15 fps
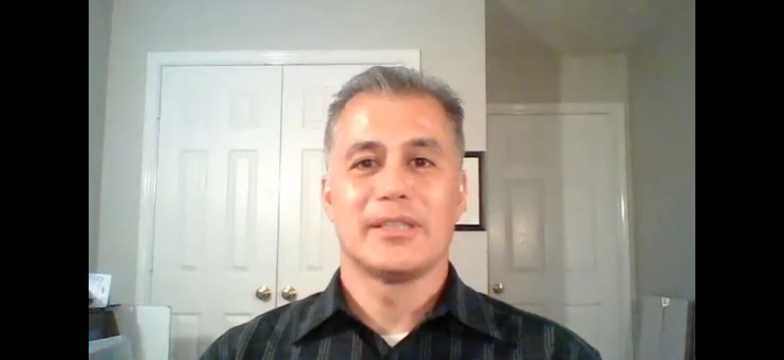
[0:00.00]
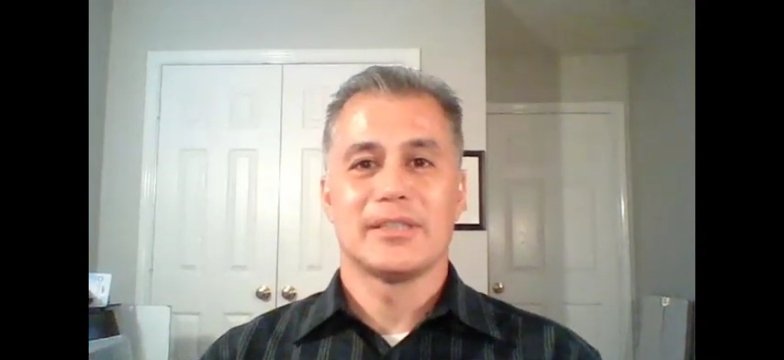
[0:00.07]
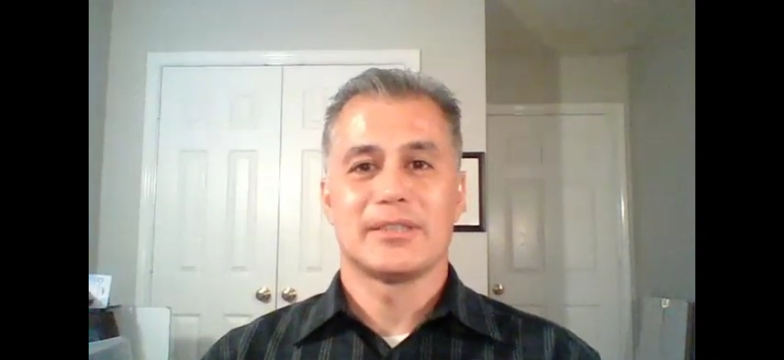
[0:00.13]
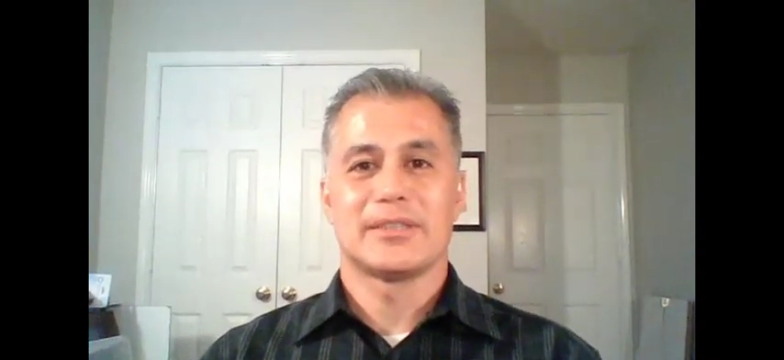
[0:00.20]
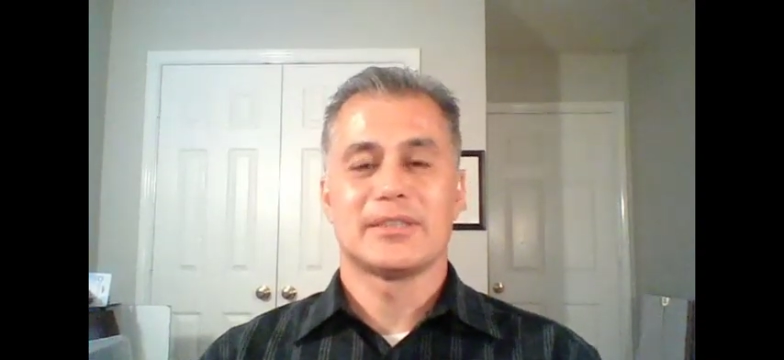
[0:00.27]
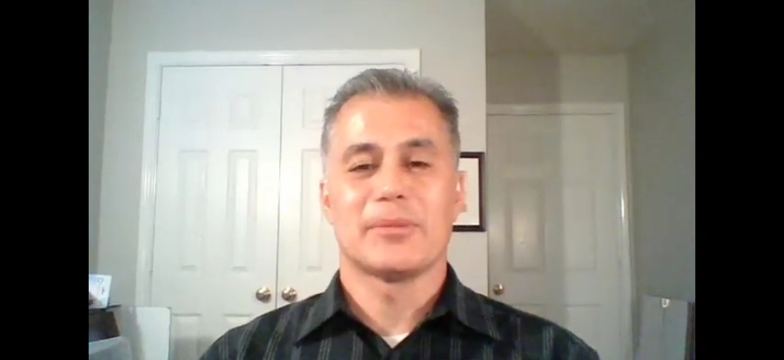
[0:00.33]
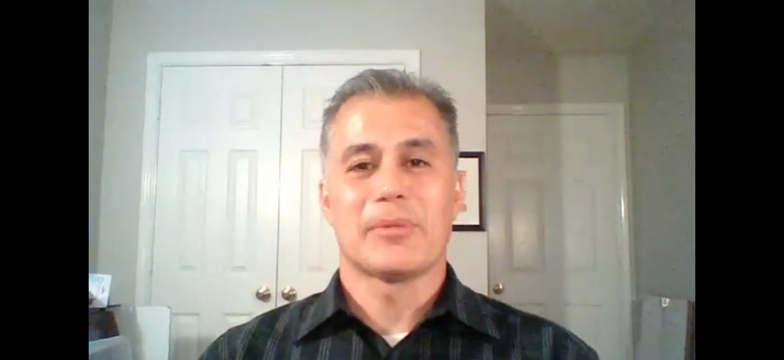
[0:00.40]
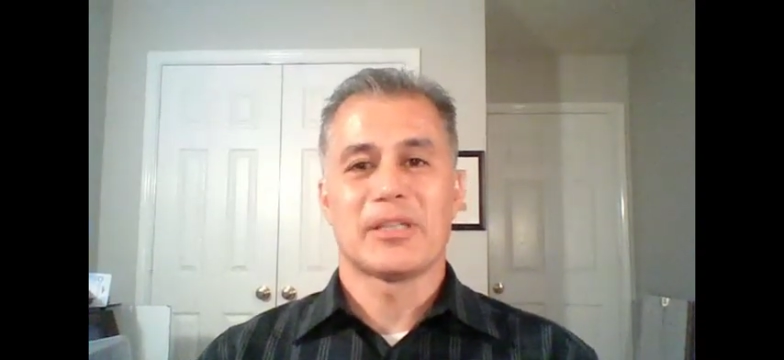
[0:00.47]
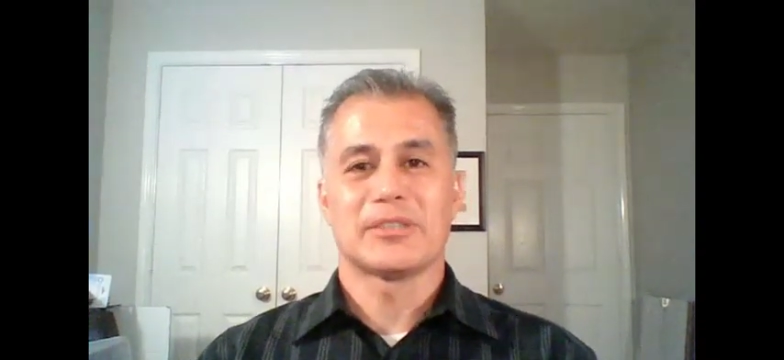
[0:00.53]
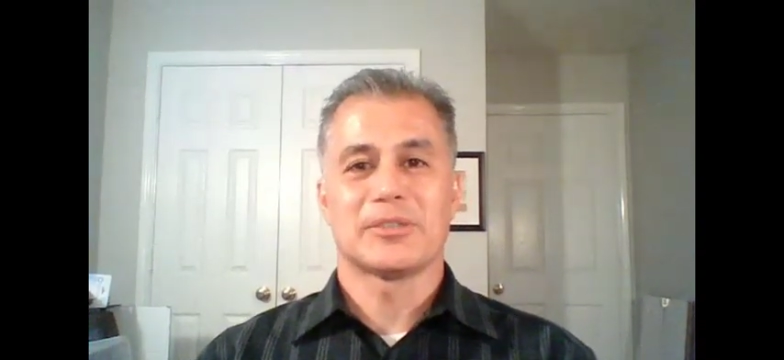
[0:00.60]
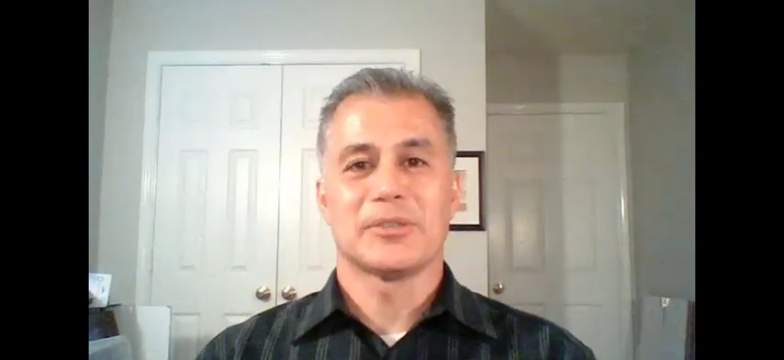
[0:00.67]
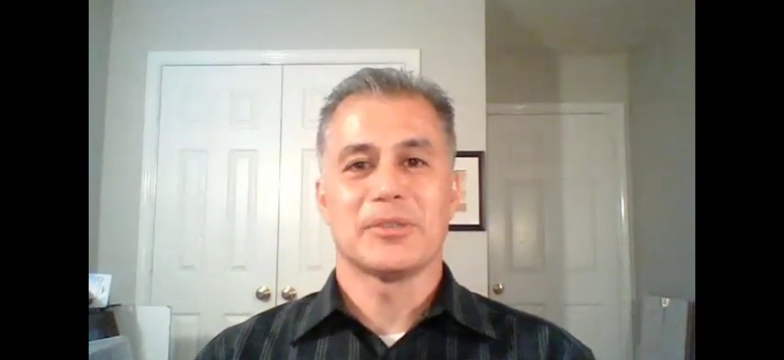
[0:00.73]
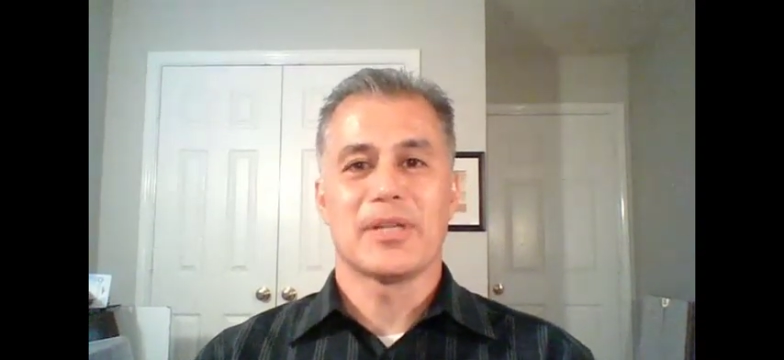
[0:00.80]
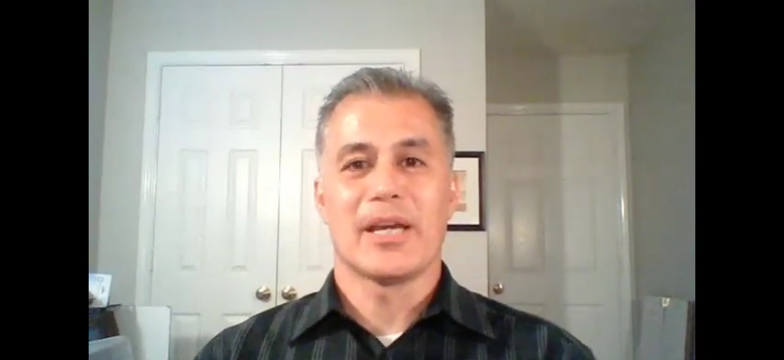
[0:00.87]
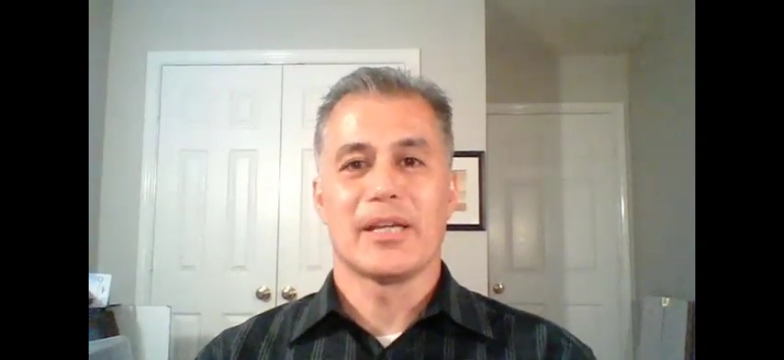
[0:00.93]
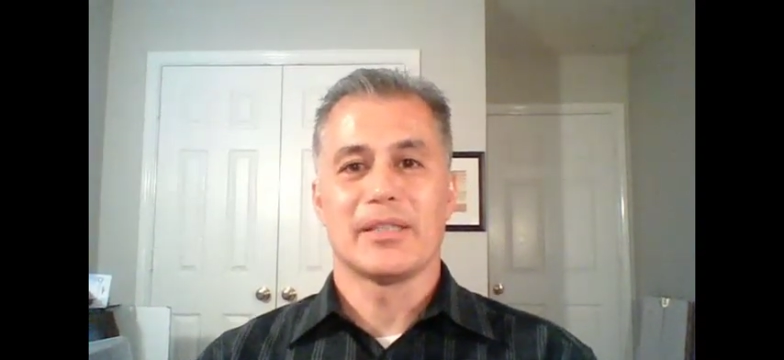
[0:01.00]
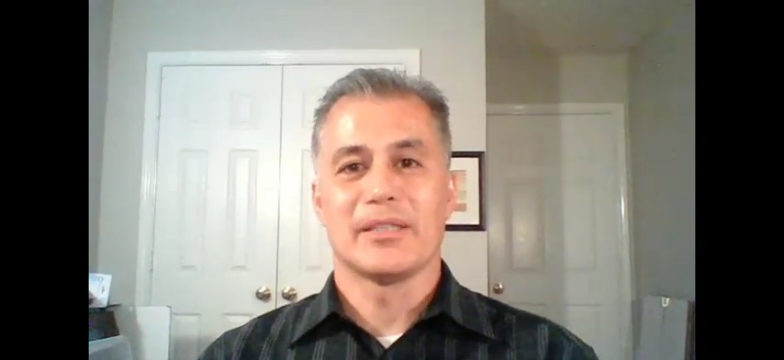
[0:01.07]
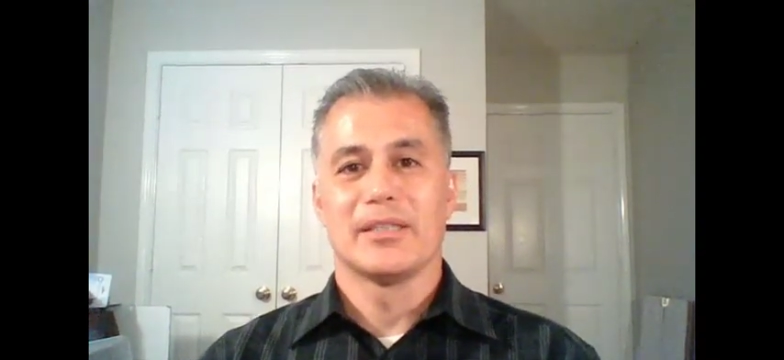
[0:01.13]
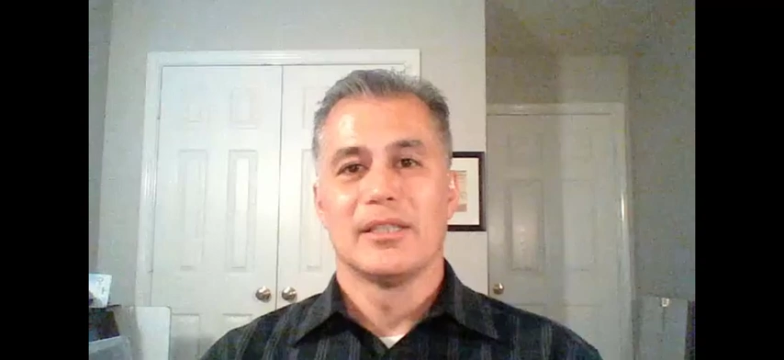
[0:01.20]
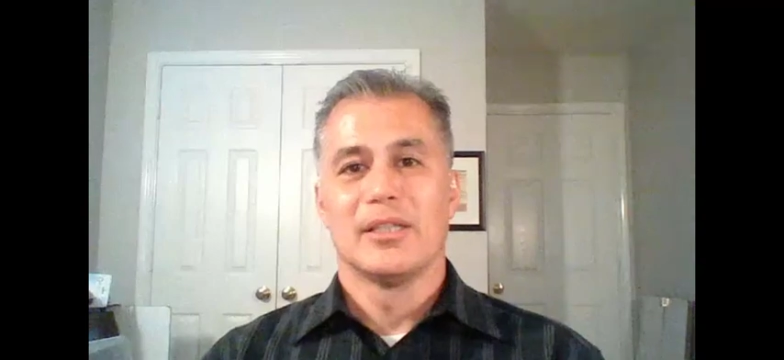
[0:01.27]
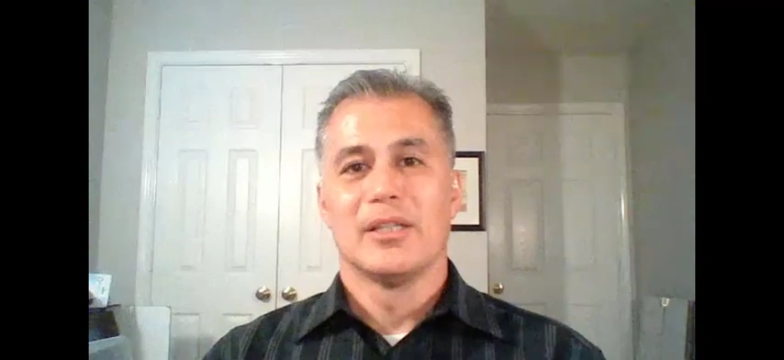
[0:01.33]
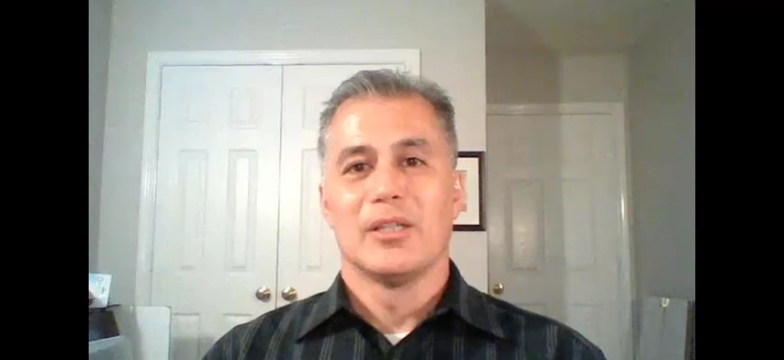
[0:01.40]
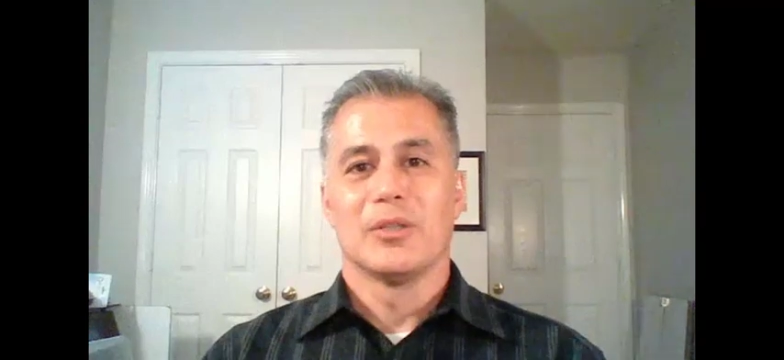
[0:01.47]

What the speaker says: this semester and,